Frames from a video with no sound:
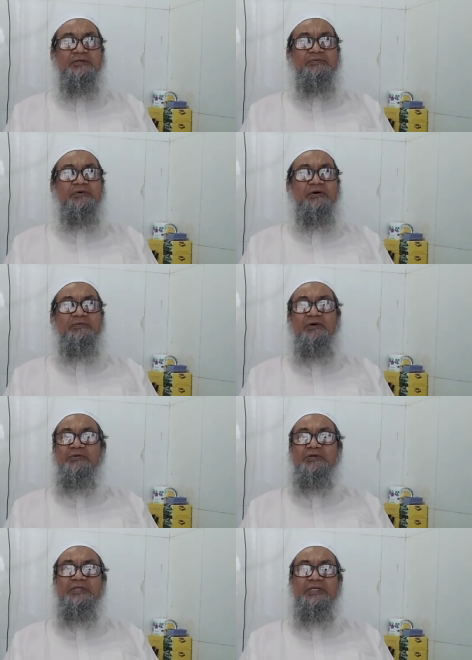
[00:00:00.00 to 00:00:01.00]
of
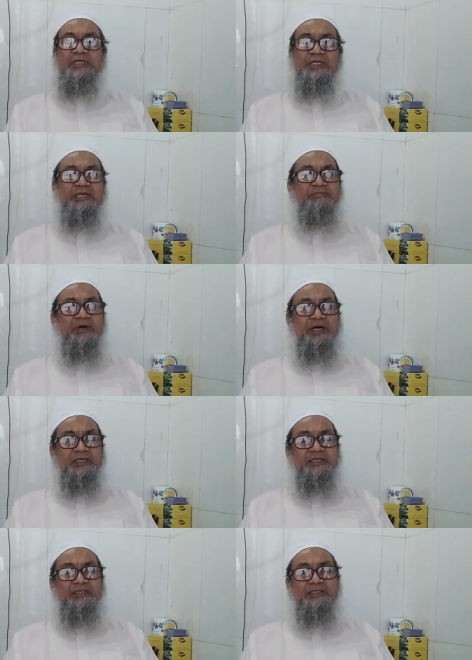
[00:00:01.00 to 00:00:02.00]
following
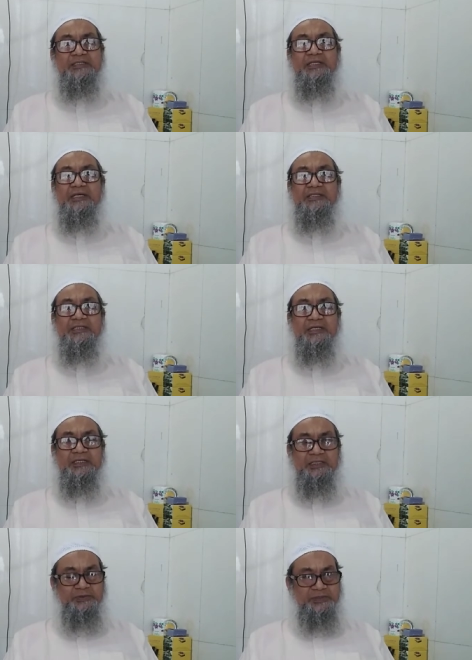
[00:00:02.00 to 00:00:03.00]
MI, these drugs
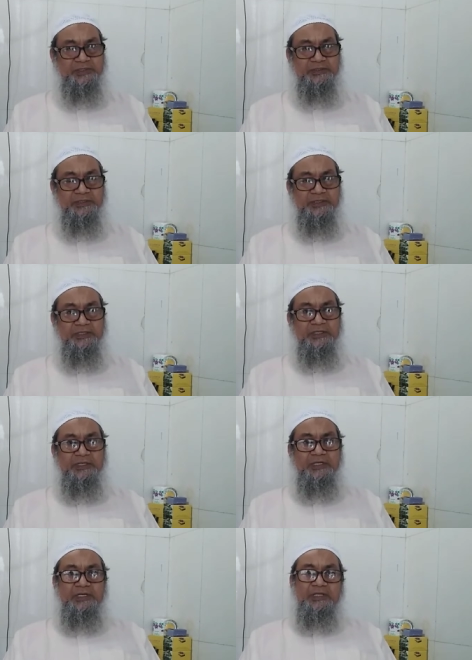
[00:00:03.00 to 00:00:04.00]
are used.
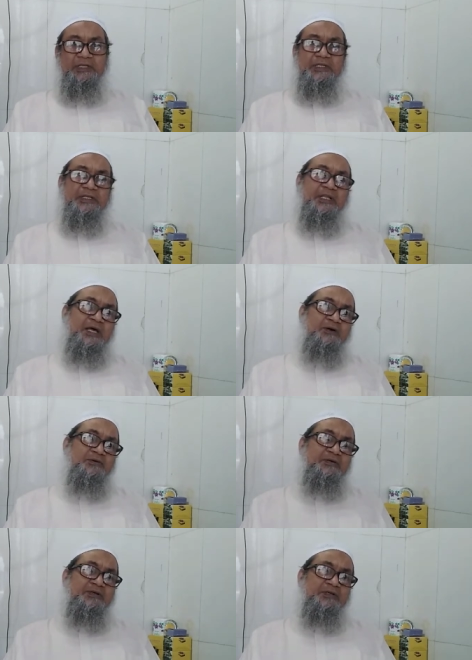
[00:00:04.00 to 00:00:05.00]

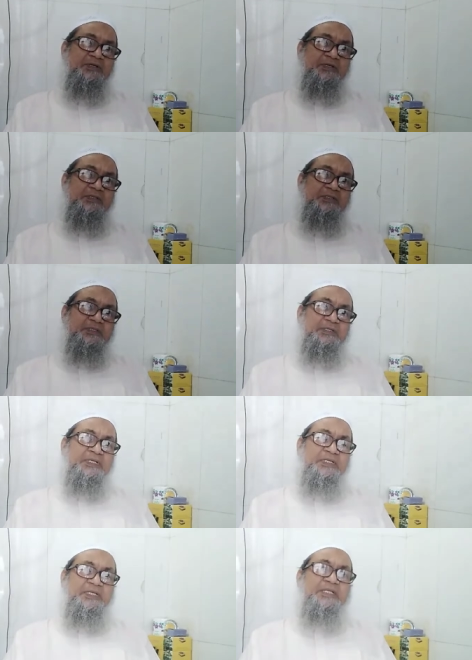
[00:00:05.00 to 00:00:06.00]
Now,
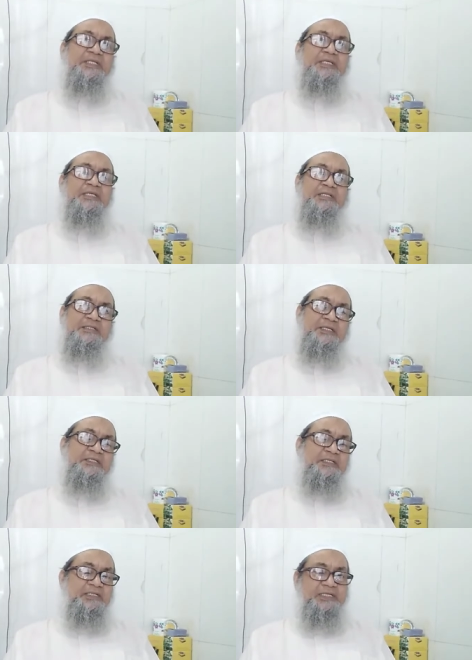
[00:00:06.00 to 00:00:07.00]
these are
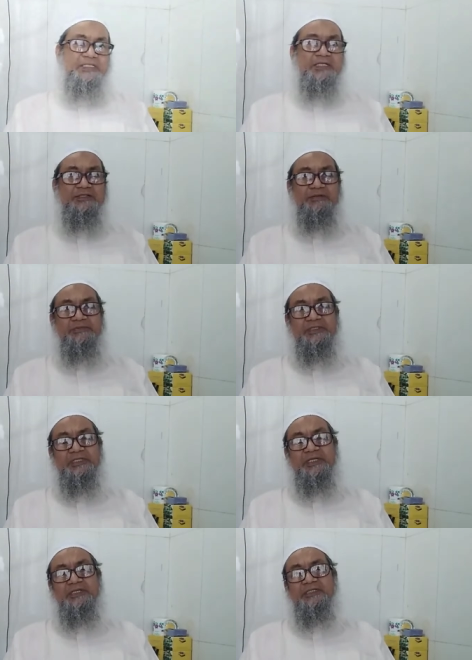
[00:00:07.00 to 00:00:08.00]
the indications of these
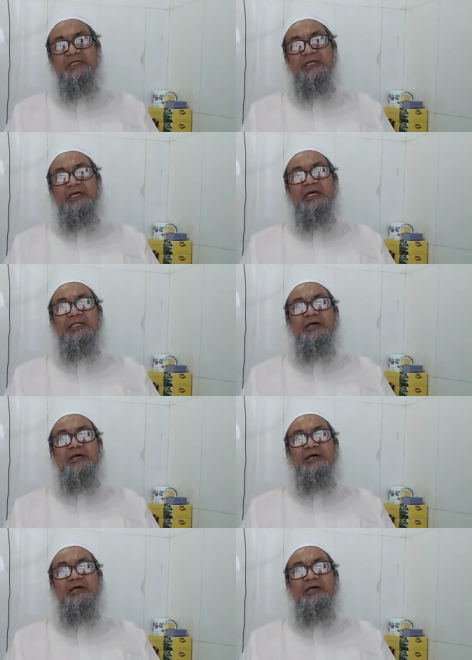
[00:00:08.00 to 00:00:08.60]
drugs, and